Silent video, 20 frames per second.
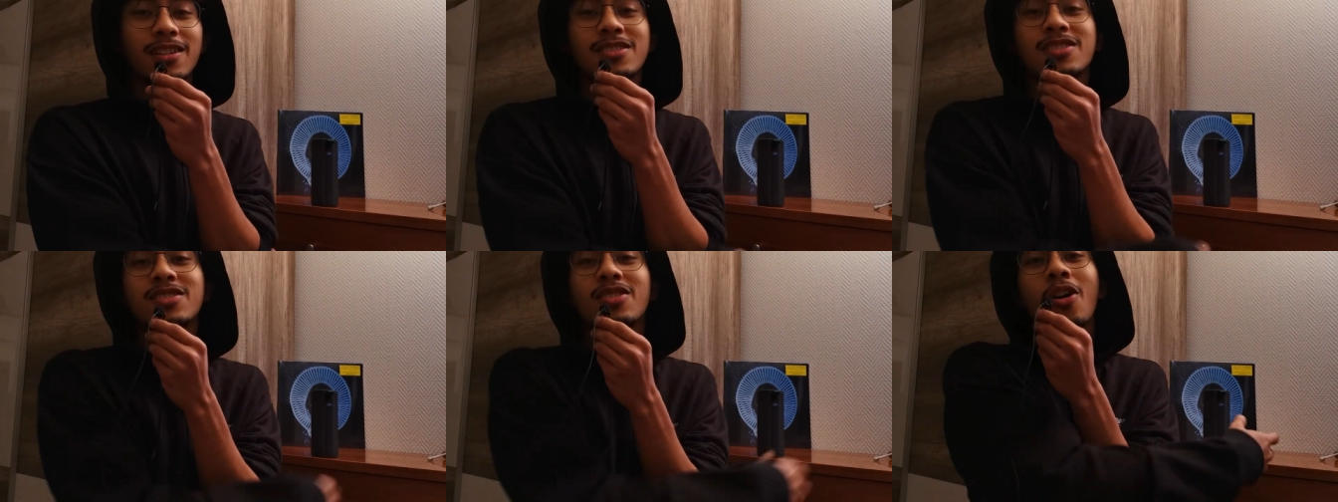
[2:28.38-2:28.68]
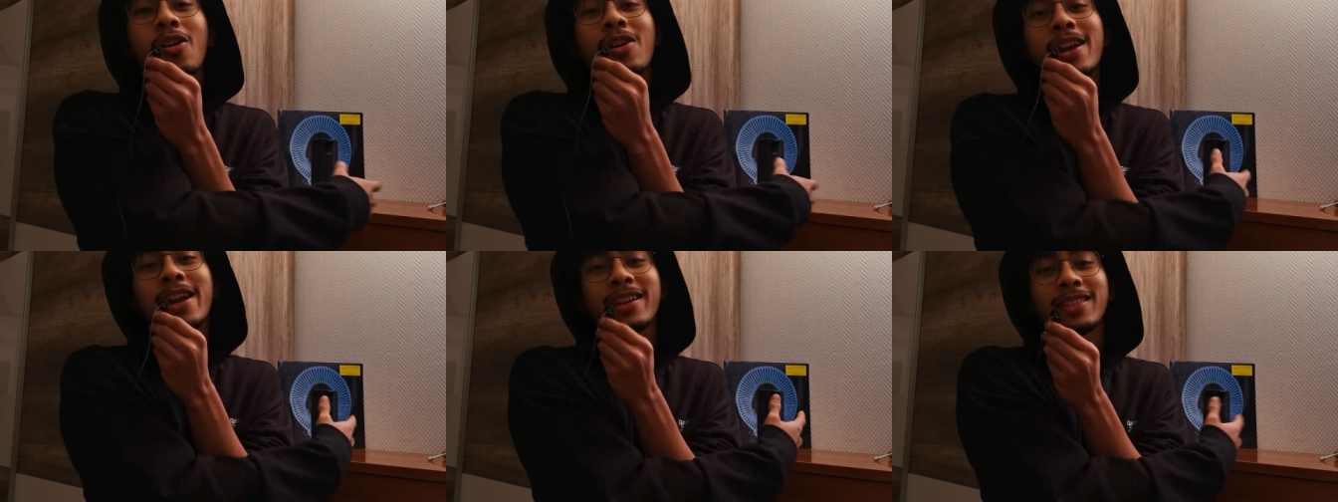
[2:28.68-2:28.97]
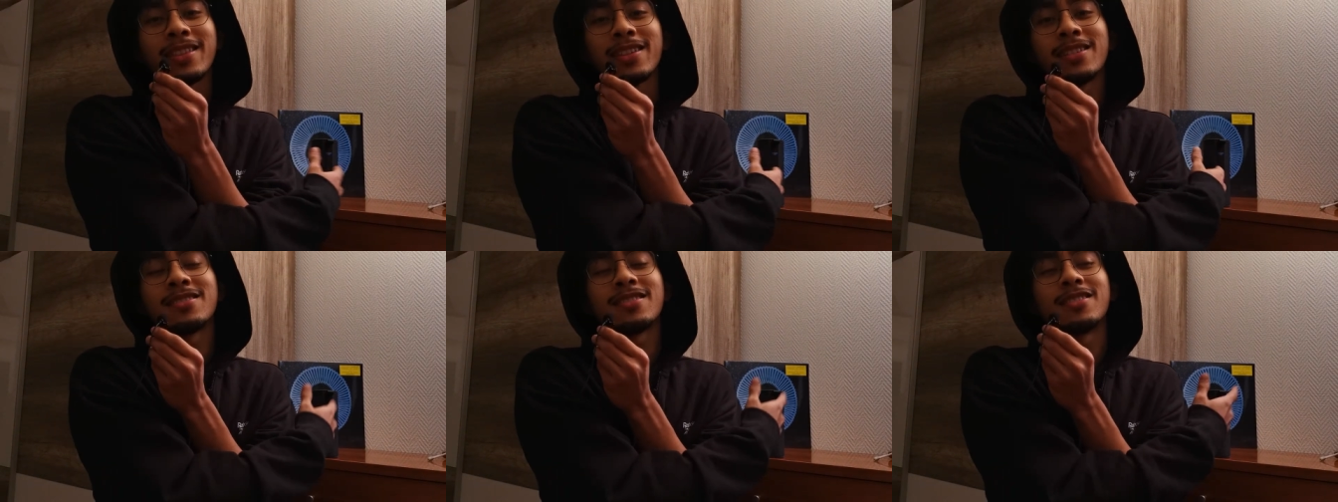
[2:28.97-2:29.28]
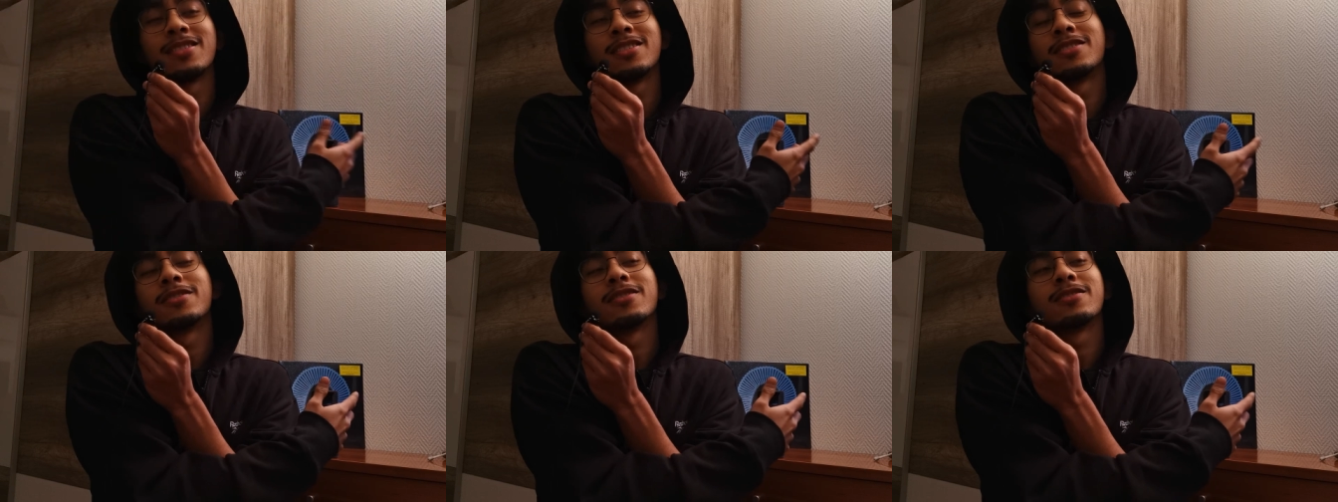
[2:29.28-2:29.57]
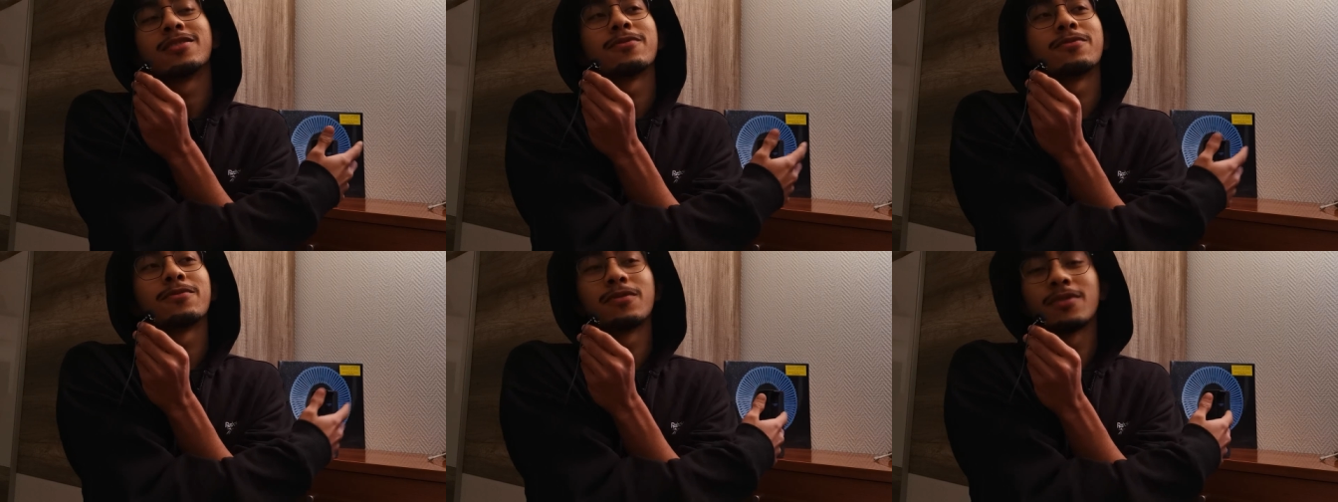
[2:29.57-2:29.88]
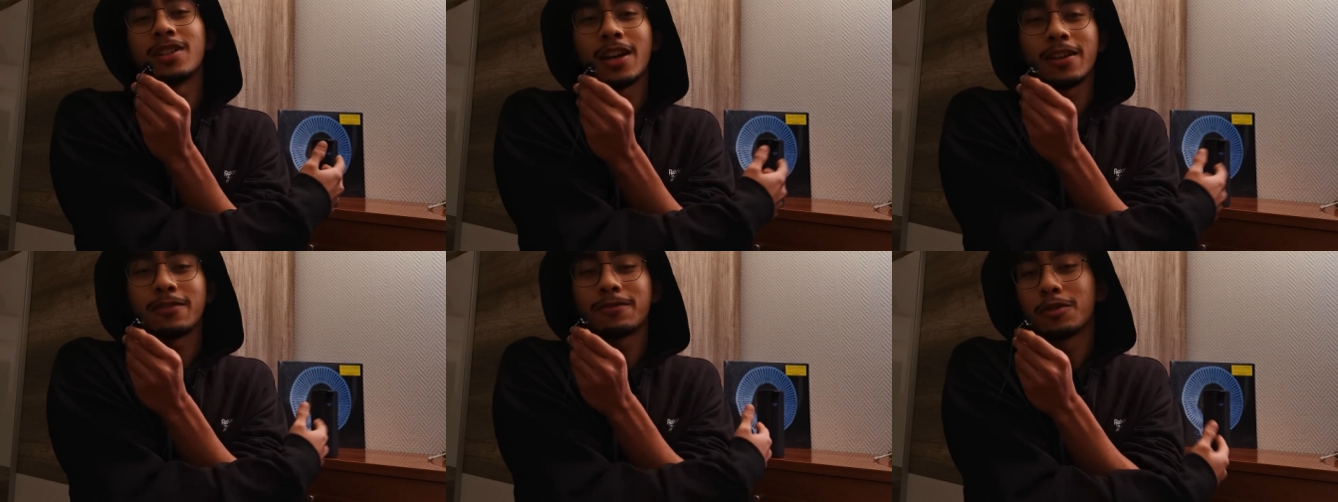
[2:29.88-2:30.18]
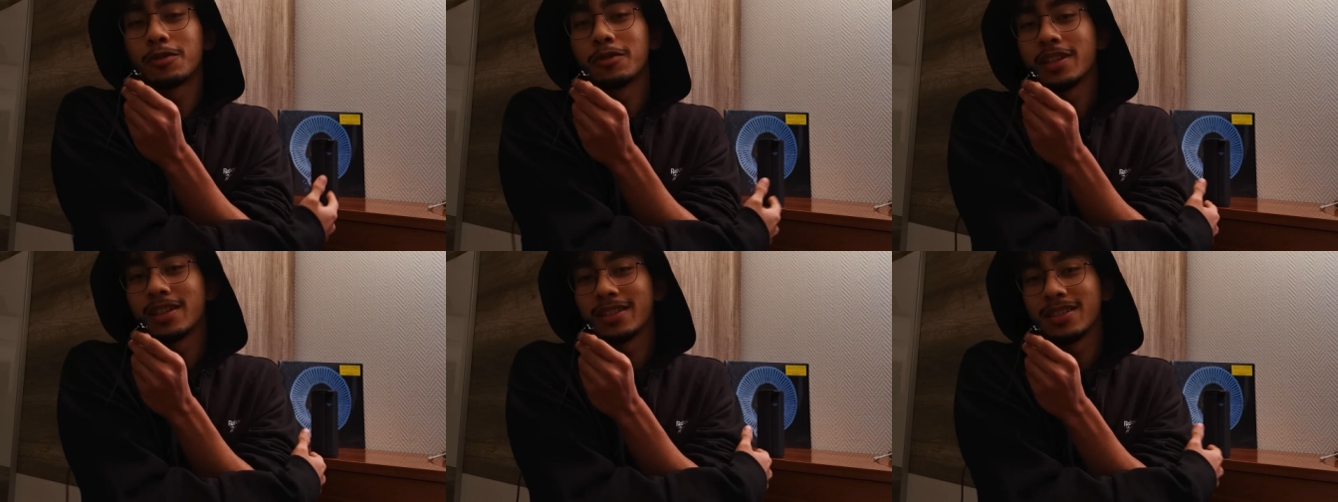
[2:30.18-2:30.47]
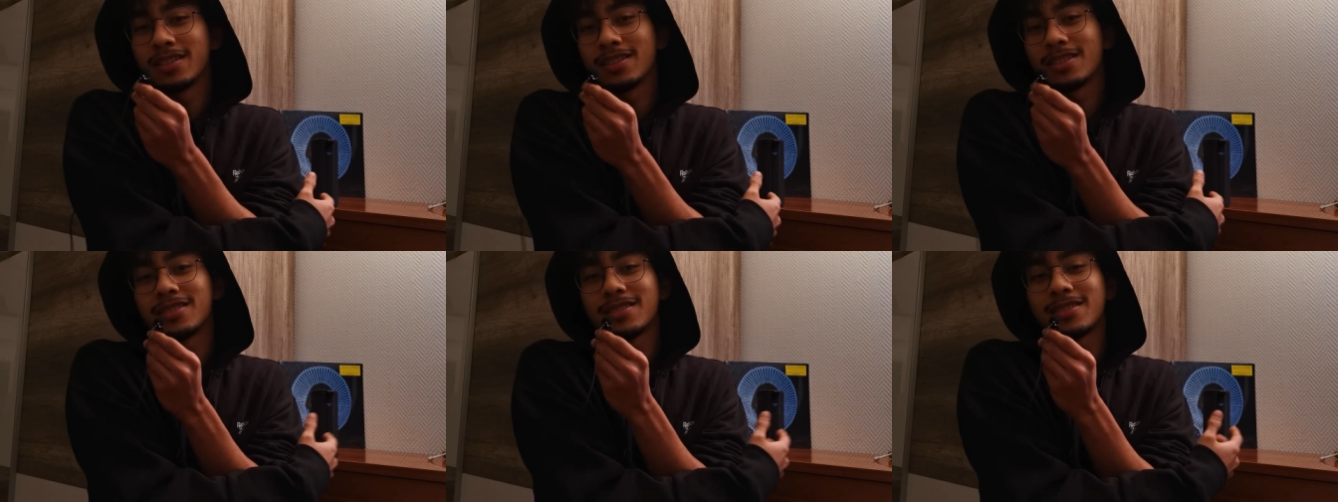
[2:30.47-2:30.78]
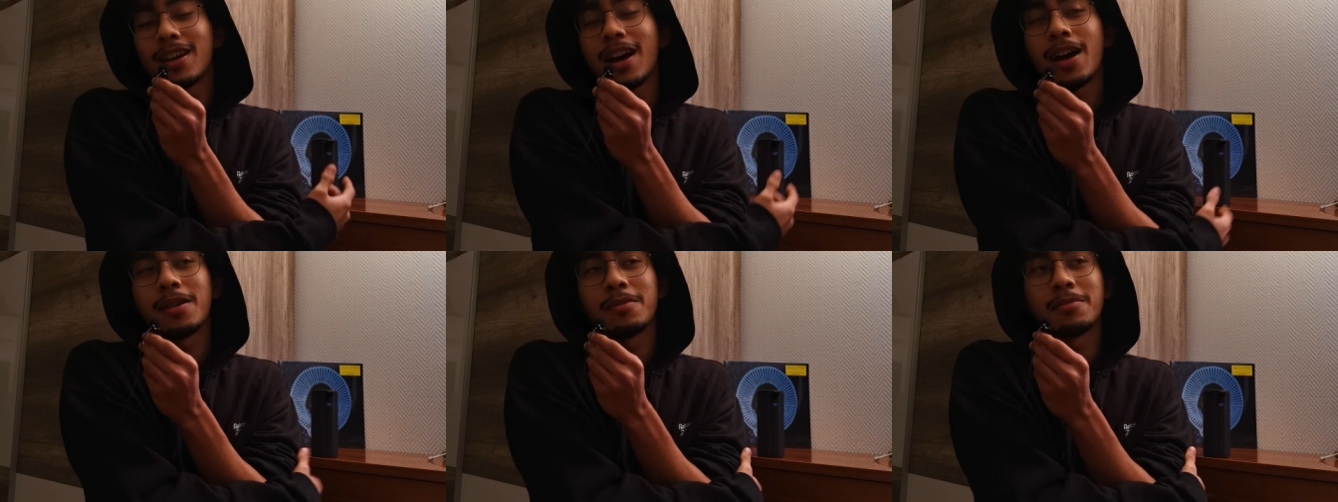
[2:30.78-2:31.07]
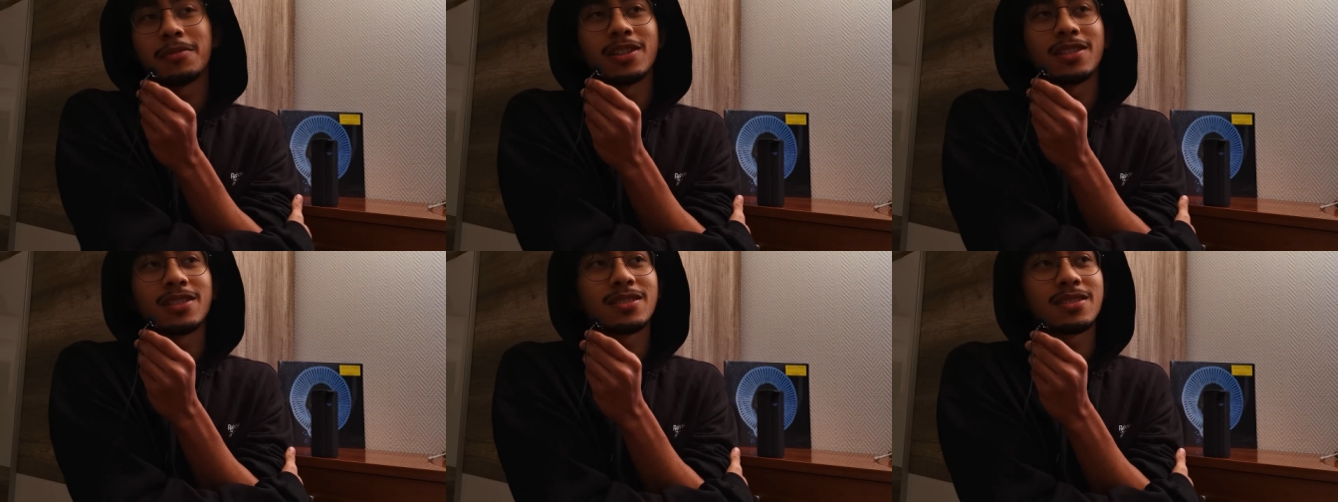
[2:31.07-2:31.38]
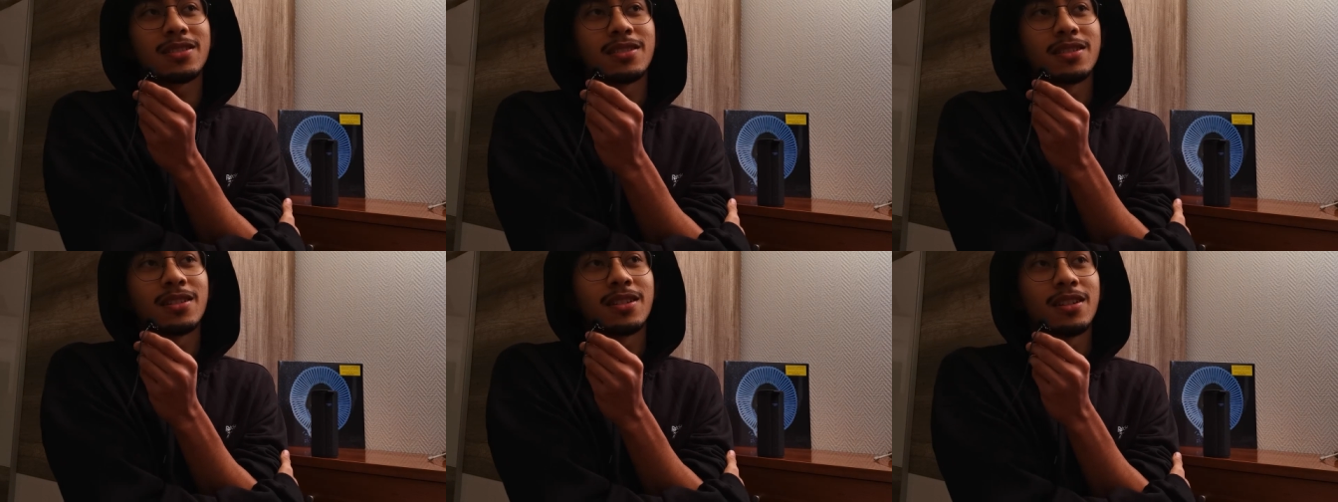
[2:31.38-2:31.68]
a song like this is like for real this is timeless